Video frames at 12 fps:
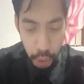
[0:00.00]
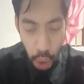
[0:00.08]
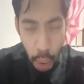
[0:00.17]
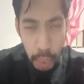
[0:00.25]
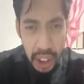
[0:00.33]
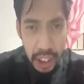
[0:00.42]
so
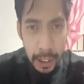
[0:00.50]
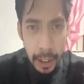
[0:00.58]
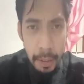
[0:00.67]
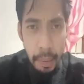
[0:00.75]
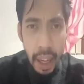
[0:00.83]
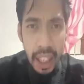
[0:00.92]
I was
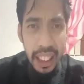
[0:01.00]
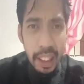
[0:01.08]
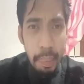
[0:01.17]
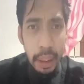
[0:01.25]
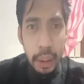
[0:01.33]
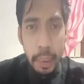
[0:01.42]
a
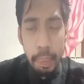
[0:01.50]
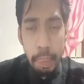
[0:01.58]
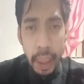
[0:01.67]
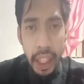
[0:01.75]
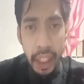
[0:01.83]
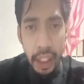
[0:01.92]
little bit
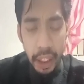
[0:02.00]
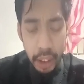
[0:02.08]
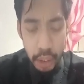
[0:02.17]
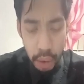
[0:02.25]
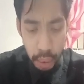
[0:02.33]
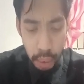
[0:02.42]

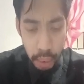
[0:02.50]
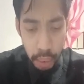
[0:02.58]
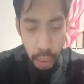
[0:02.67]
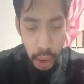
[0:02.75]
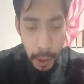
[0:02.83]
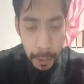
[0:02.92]
complaining
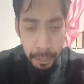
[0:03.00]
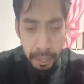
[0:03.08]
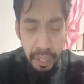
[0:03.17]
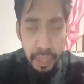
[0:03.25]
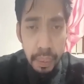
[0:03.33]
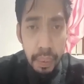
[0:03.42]
to
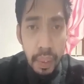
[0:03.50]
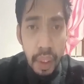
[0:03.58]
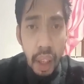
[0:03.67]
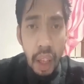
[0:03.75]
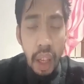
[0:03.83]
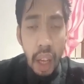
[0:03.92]

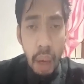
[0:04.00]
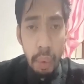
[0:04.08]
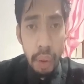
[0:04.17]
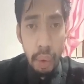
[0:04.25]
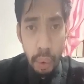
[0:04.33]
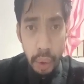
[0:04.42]
uh,
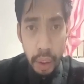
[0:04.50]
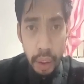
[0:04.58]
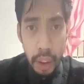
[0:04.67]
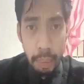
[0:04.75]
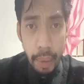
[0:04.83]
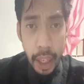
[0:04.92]
our
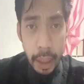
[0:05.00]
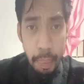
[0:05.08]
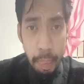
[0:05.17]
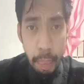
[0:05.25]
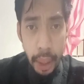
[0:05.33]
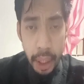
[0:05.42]
Lord in my
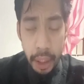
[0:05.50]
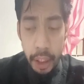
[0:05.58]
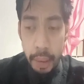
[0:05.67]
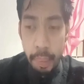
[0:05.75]
prayer